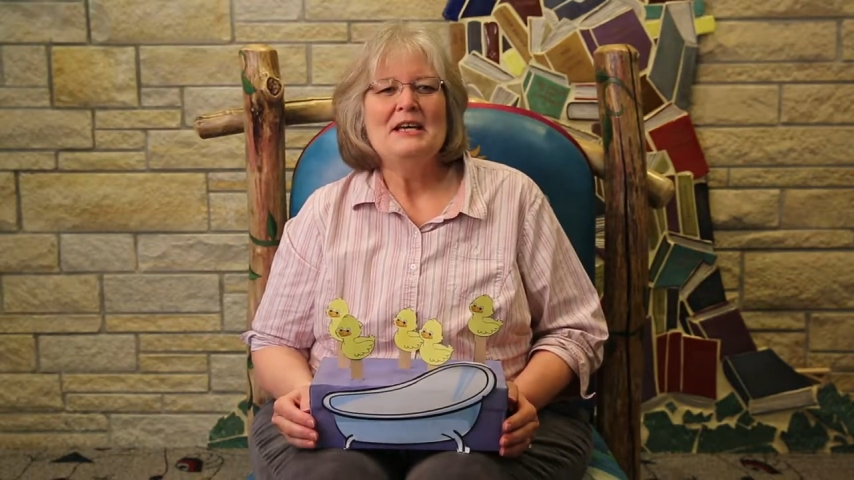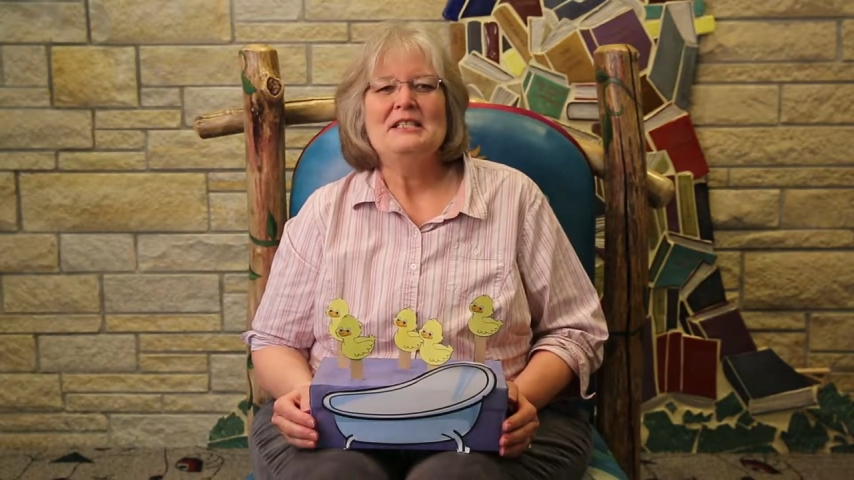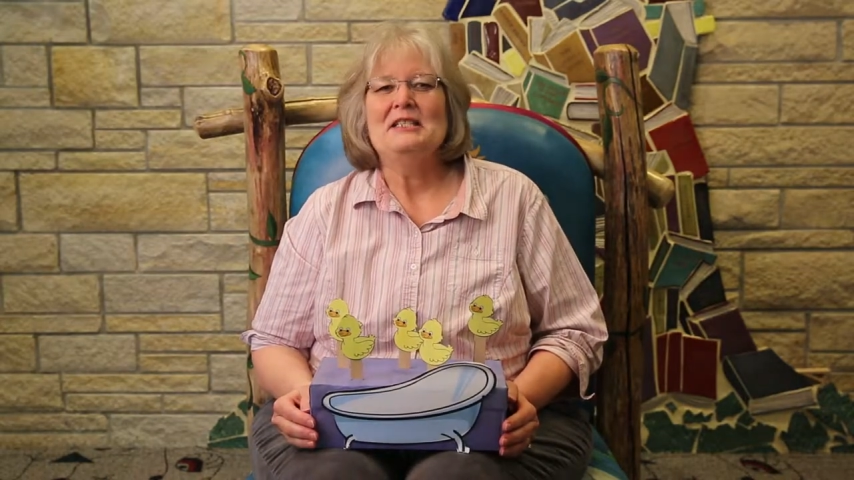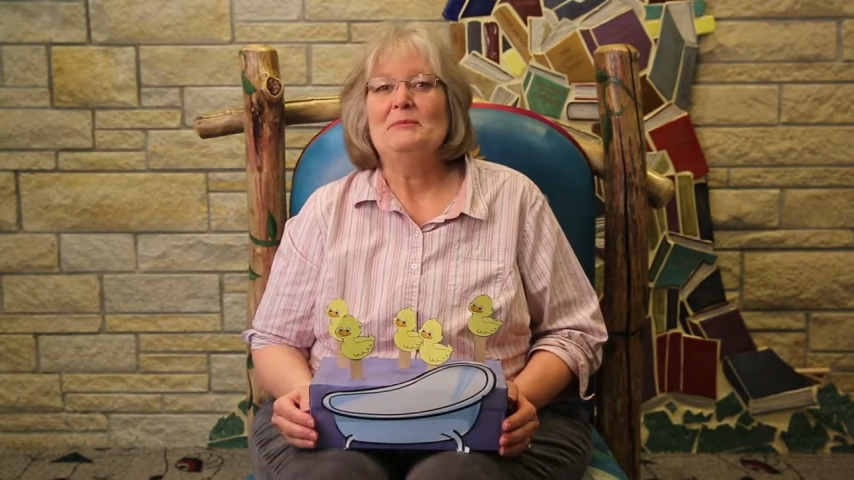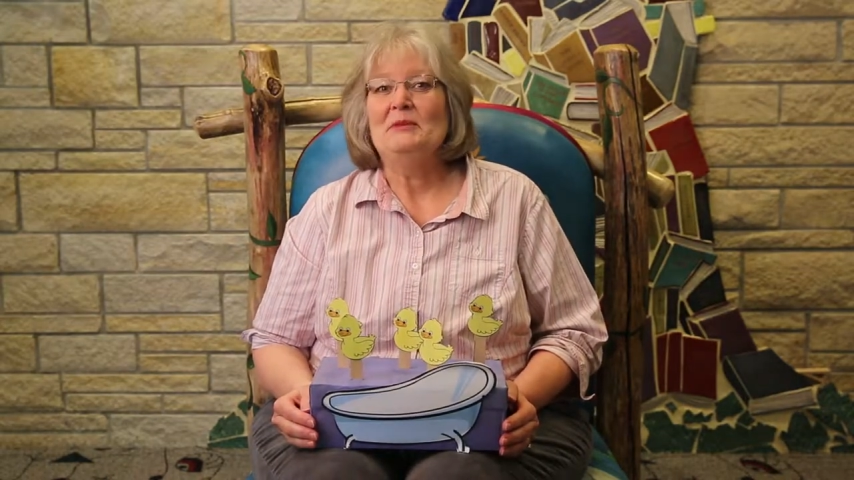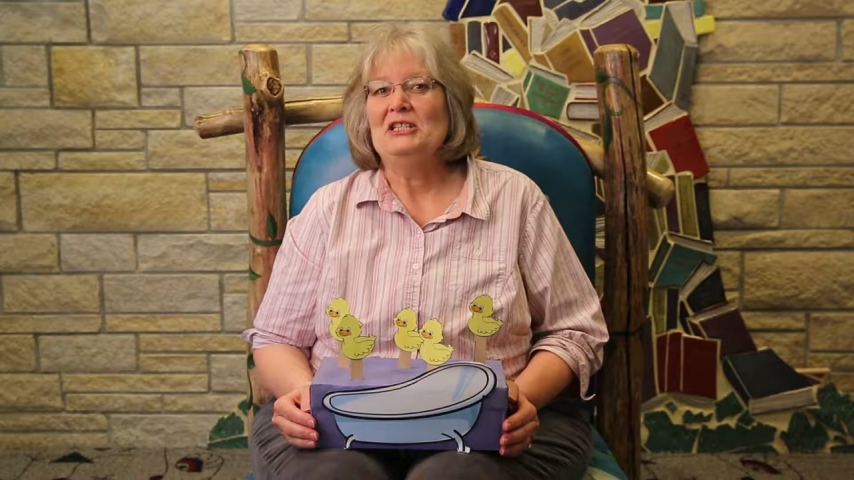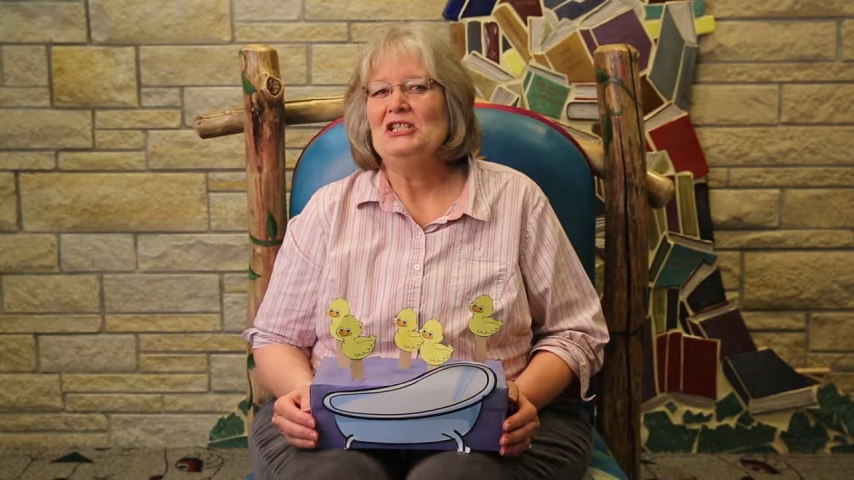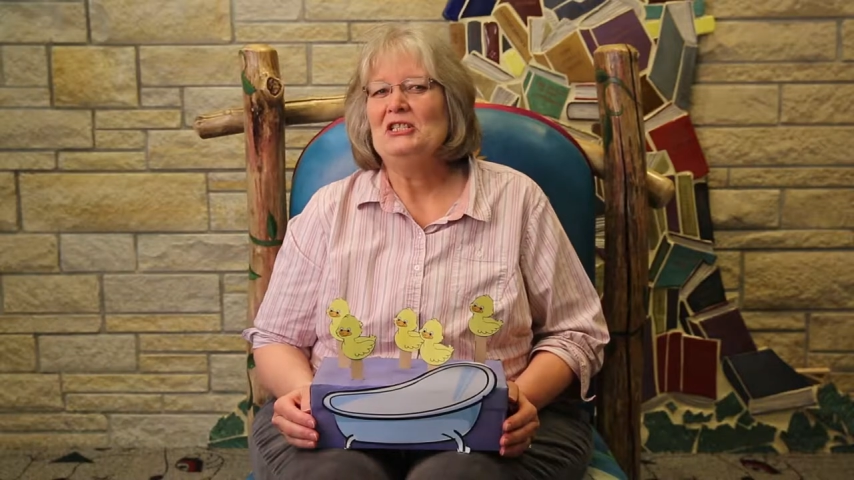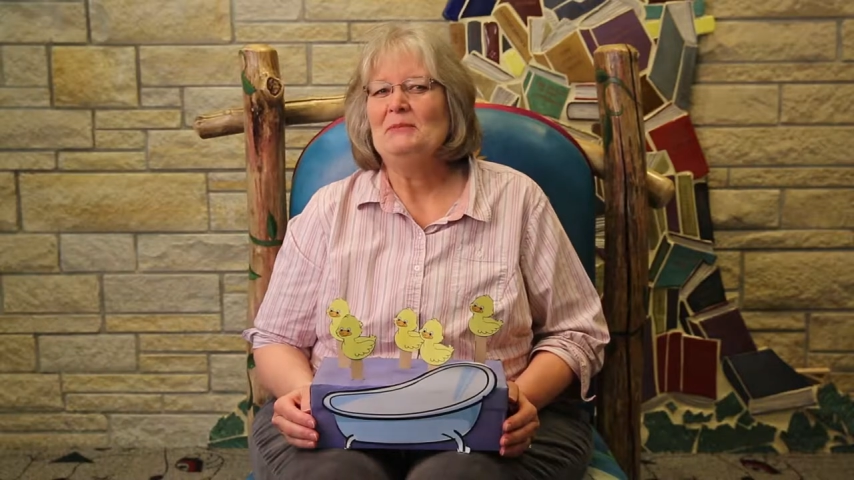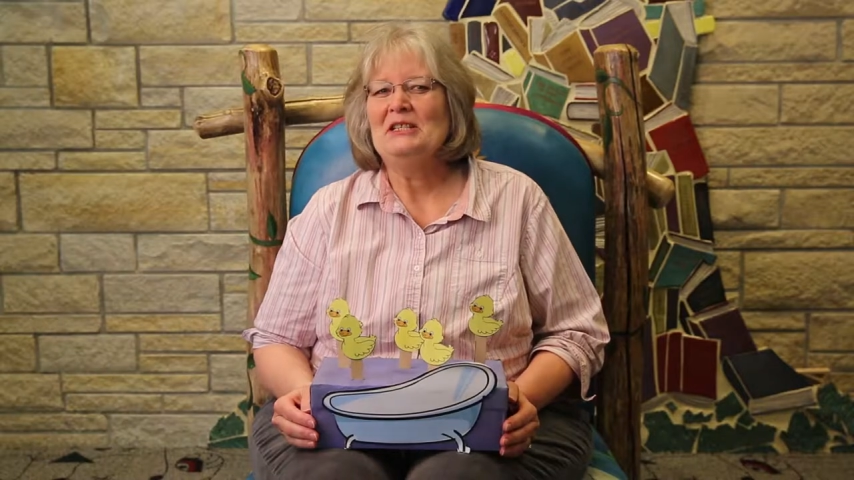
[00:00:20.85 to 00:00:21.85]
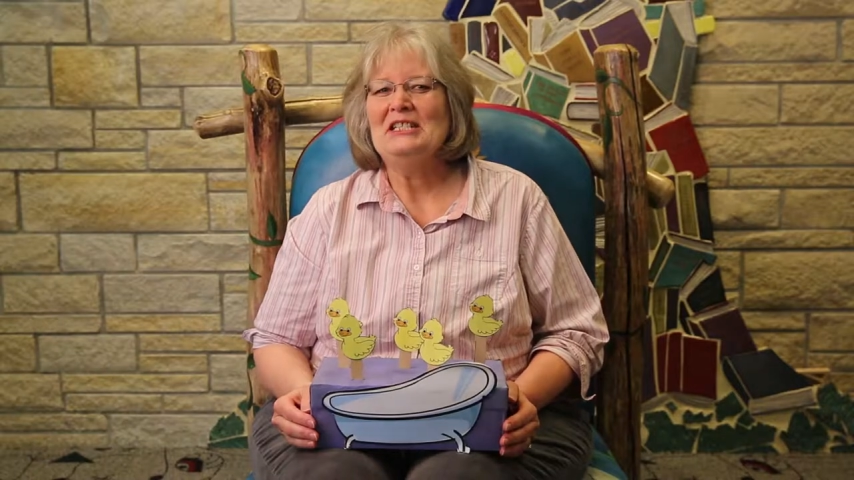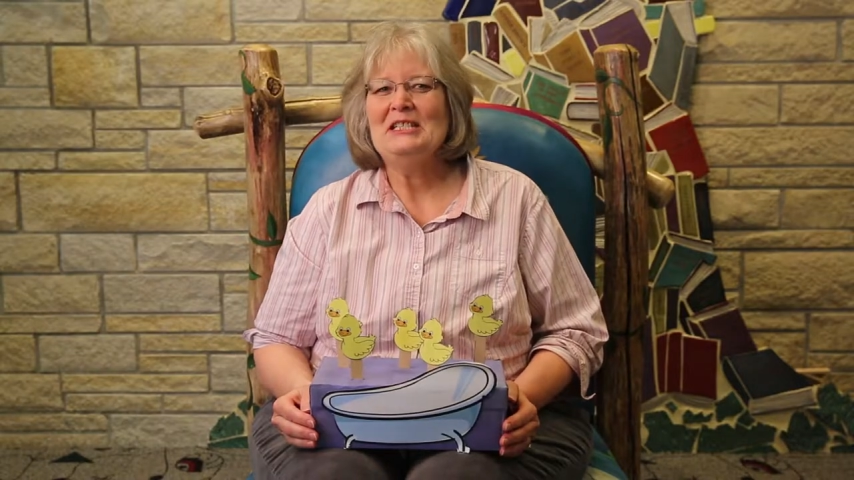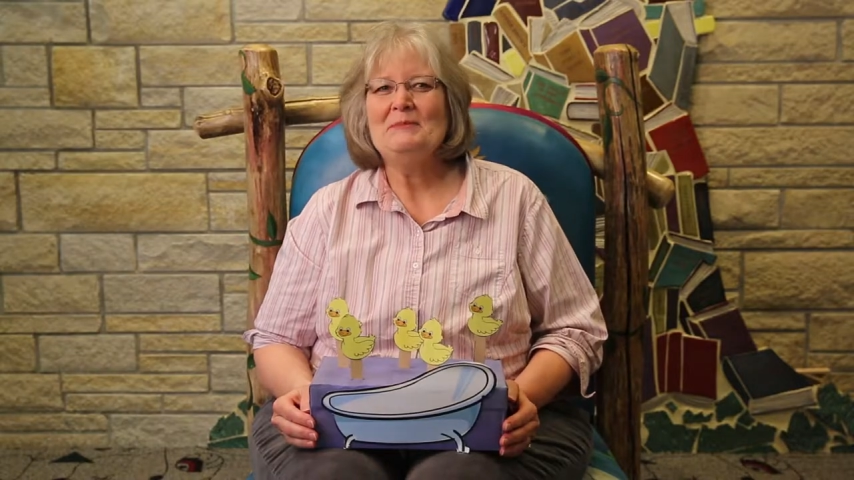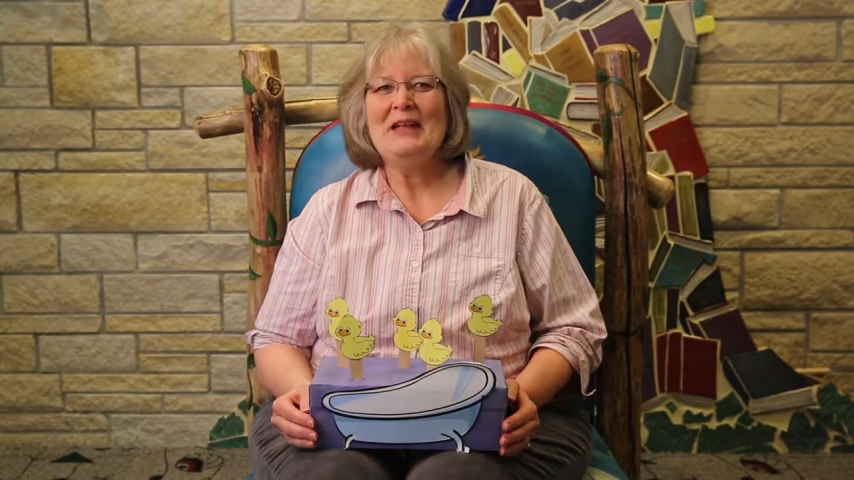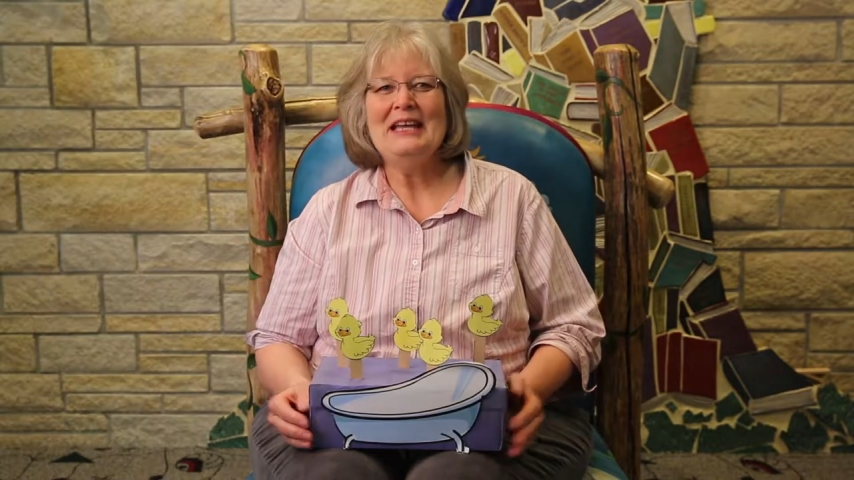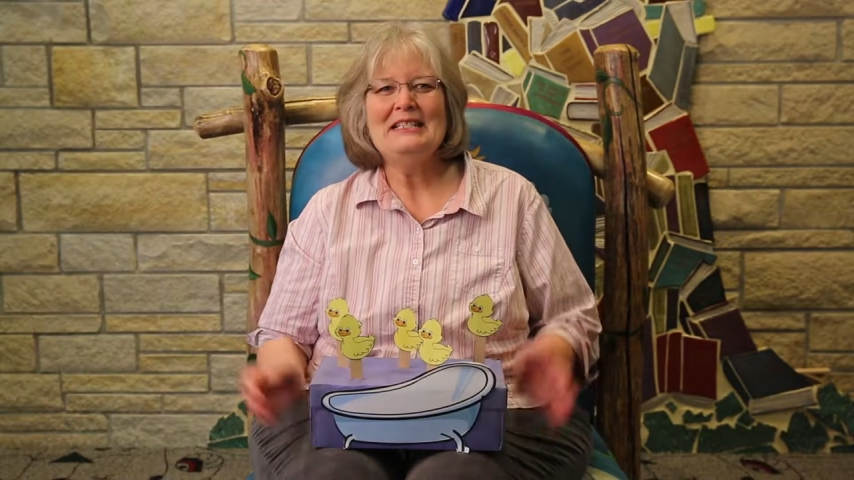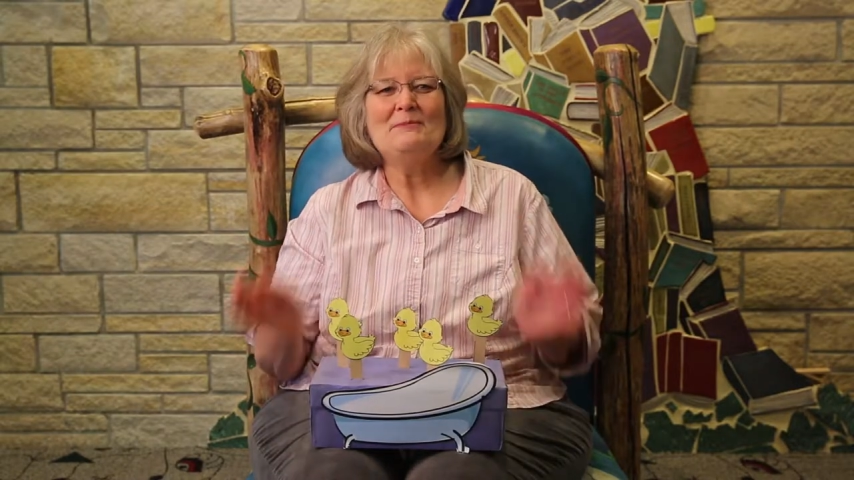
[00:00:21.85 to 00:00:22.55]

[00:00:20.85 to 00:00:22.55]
Splish, splish, splash,